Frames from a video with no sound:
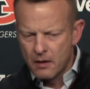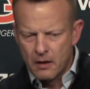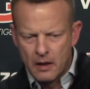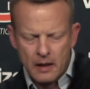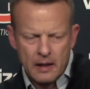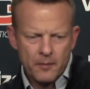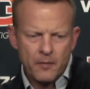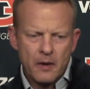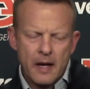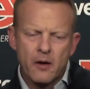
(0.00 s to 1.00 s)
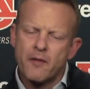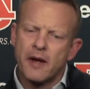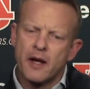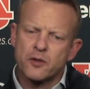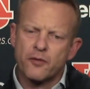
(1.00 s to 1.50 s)
I don't have an
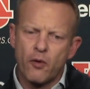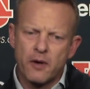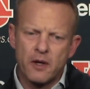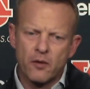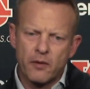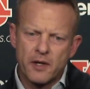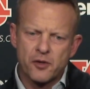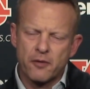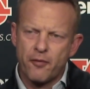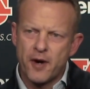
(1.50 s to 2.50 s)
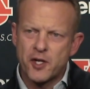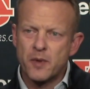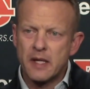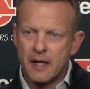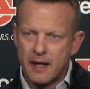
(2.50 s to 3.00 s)
answer for you on the redshirt
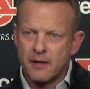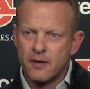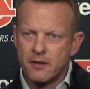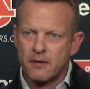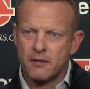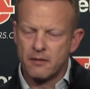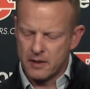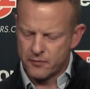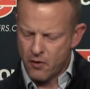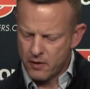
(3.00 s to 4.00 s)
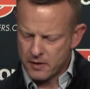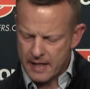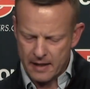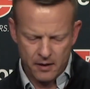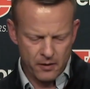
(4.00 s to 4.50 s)
freshman yet as far as
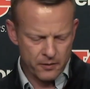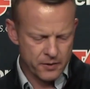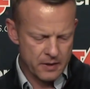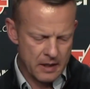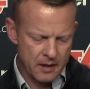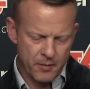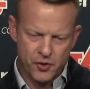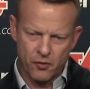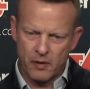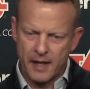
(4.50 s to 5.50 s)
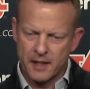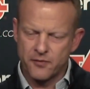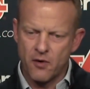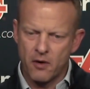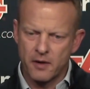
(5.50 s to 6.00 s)
that goes, but you're right as
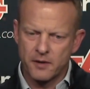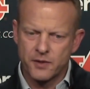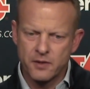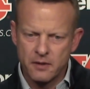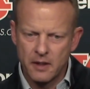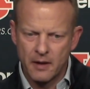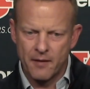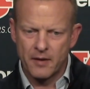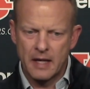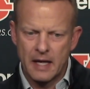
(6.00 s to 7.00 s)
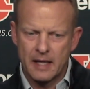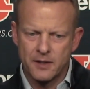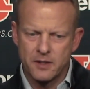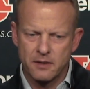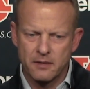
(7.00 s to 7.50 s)
far as, you know, having
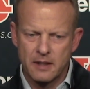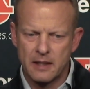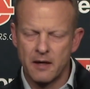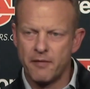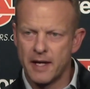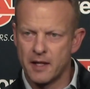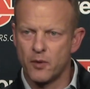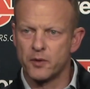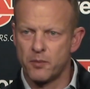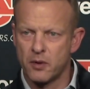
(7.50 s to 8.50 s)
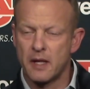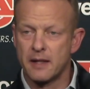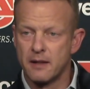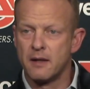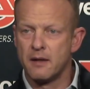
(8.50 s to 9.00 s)
guys available to play
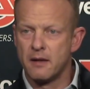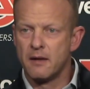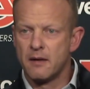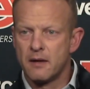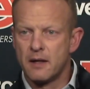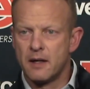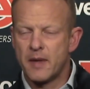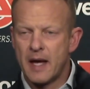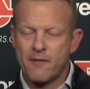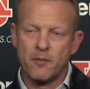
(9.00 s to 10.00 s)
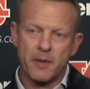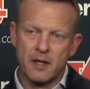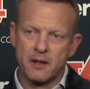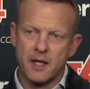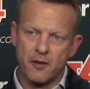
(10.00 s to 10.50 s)
that haven't been
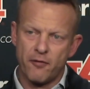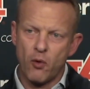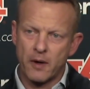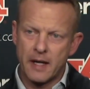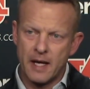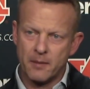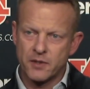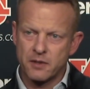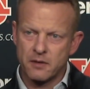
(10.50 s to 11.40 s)
in the four games.